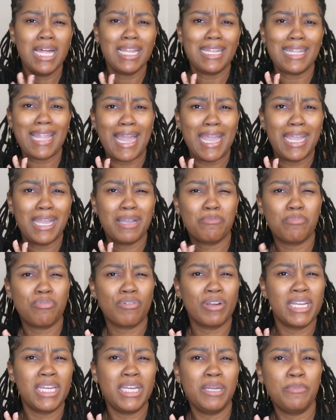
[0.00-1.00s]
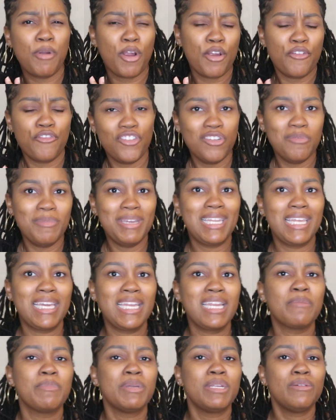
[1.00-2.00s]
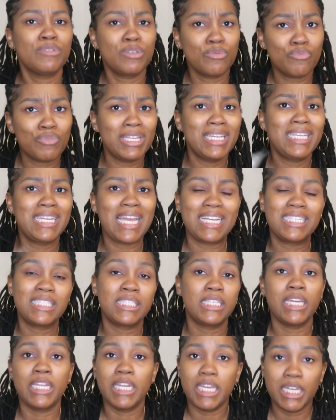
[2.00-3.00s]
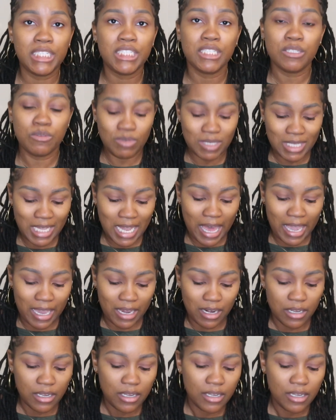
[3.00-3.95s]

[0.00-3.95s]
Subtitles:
like pretty perfumey leaning, but it was a really nice scent. It just was light.